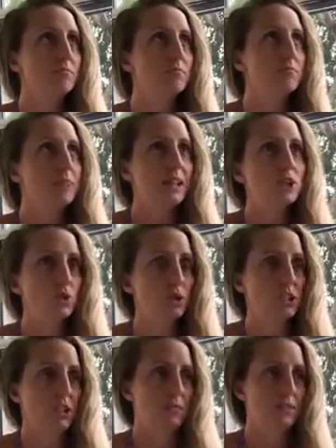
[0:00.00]

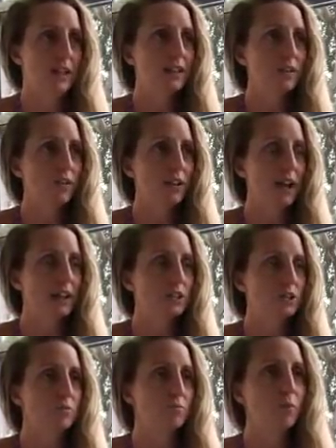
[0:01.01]
mentorships and learn how to
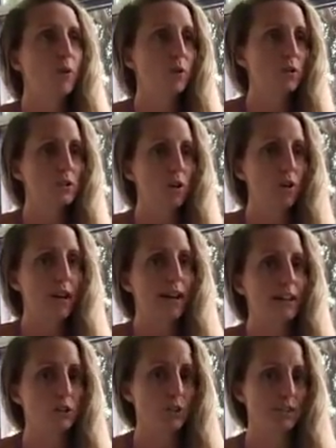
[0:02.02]
do books on
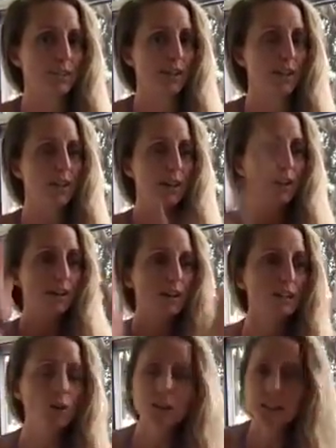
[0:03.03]
hairdressing.
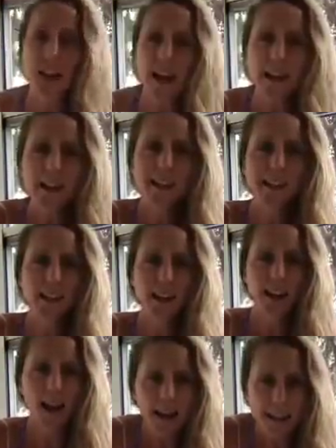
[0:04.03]
So I was like,
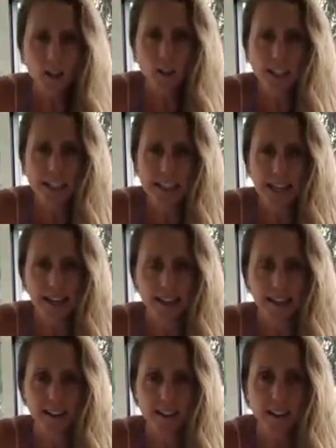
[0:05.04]
hang on a
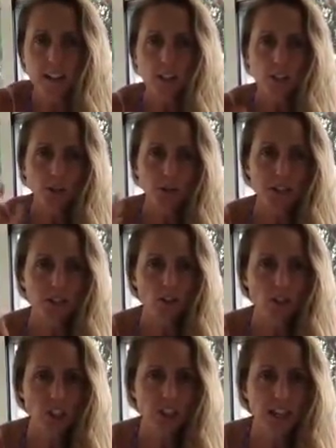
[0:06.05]
second. So it's
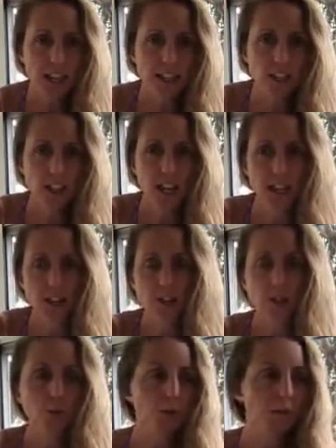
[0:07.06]
not just educators
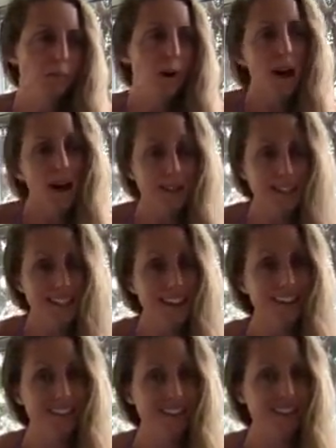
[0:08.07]
who want to pass
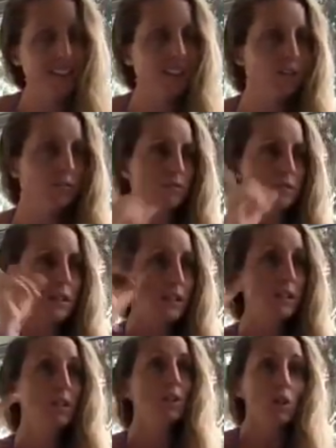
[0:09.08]
down their skills.
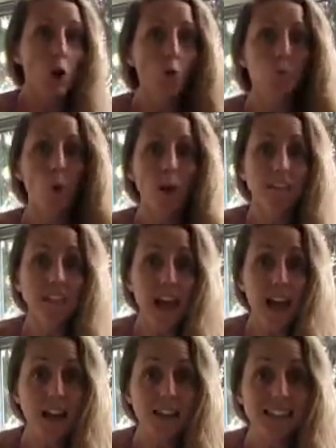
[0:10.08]
What the
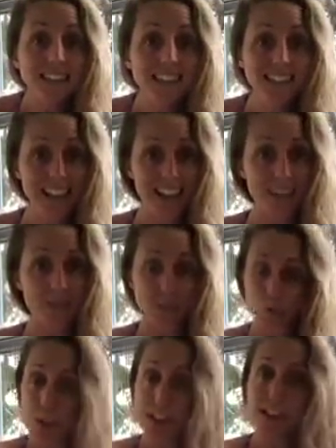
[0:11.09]
hell is it then? It was
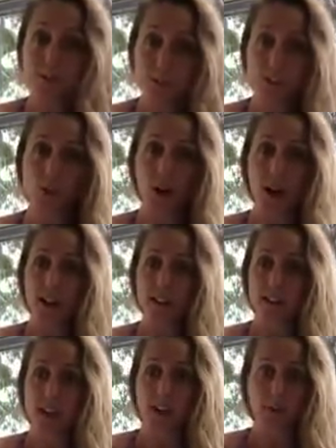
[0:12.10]
really quite
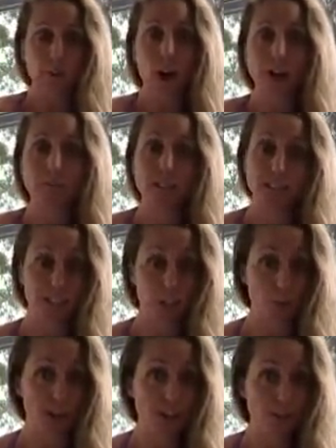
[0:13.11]
like a 5-year
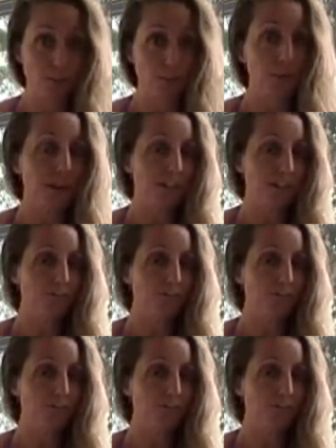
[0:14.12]
situation for me to